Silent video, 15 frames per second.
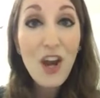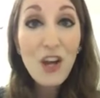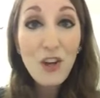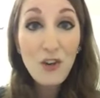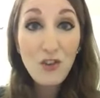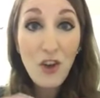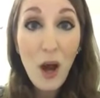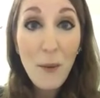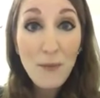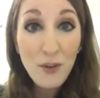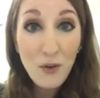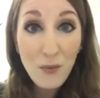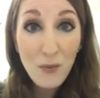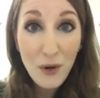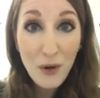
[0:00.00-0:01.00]
your top
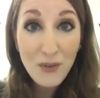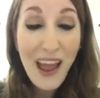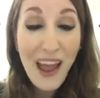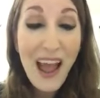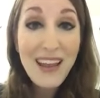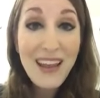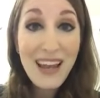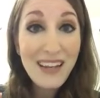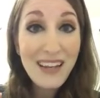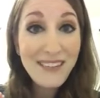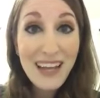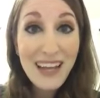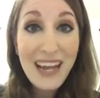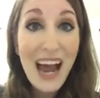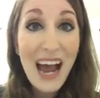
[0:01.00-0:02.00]
two rows, and it's
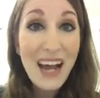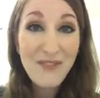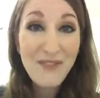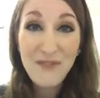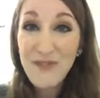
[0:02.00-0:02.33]
like a